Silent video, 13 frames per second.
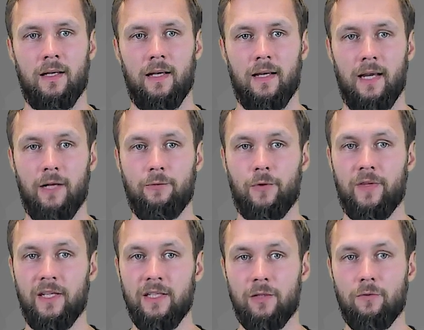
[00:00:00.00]
And for the
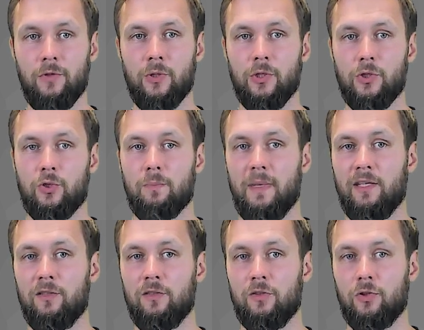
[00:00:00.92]
interviewer, you should
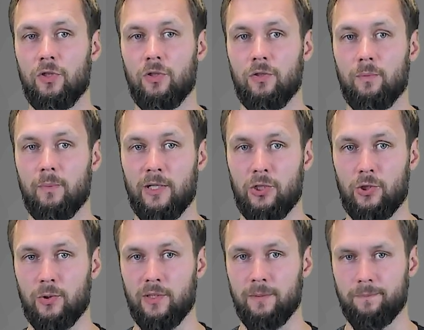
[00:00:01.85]
make
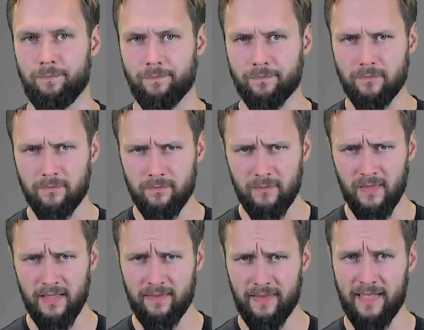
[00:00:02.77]
sure
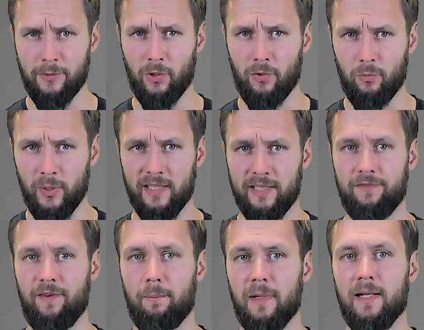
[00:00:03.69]
that you're really
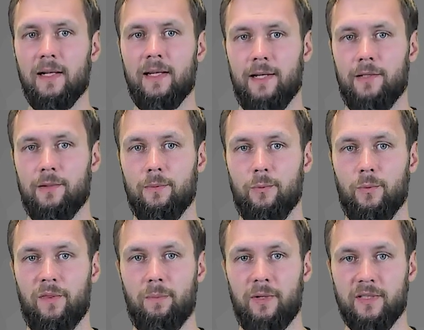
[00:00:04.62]
familiar
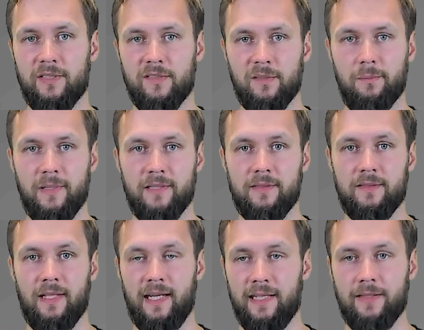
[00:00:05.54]
with the participants
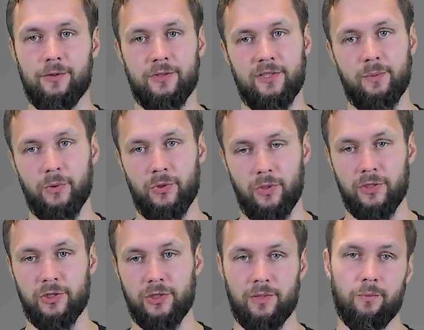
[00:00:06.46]
and their
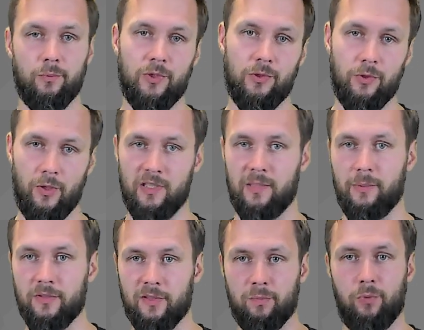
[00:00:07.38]
terminology. We talked
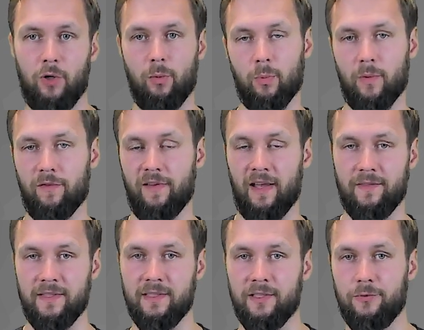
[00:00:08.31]
about this problem of
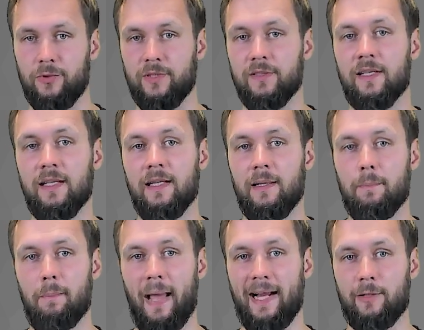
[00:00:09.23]
having different
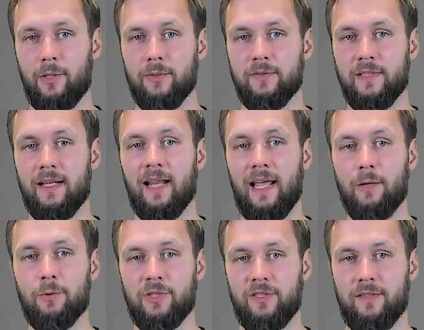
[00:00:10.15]
backgrounds and
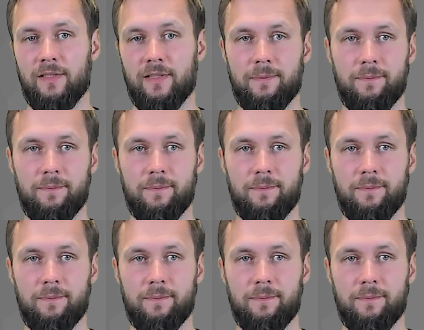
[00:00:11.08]
language skills.